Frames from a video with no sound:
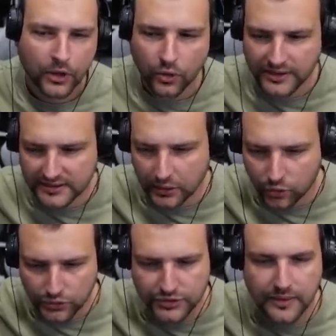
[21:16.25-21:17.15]
who
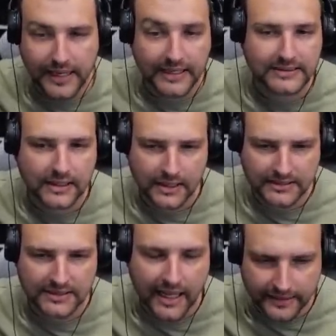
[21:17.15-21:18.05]
recently
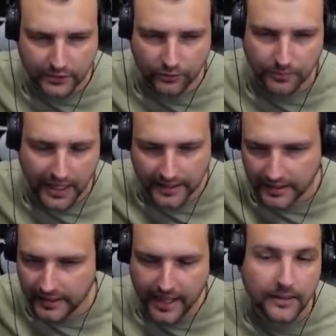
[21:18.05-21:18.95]
started to play
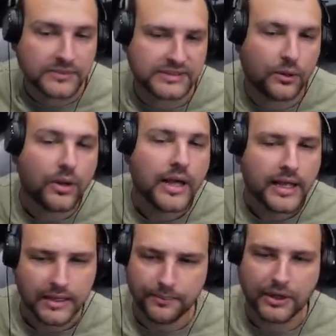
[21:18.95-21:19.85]
the game, so
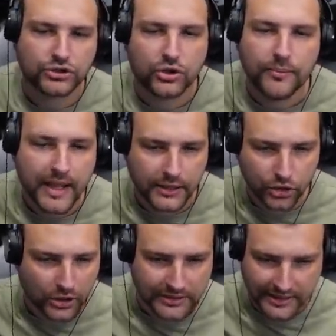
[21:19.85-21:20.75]
the person may
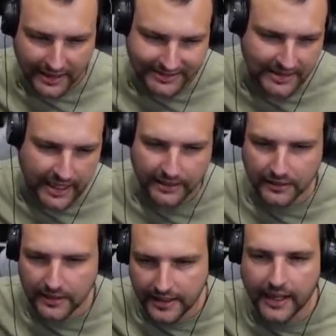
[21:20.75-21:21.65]
not understand
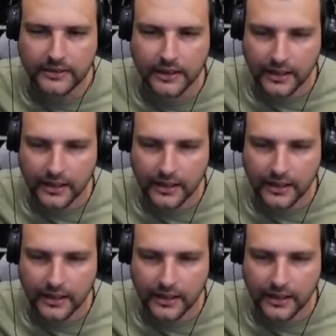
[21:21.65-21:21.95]
that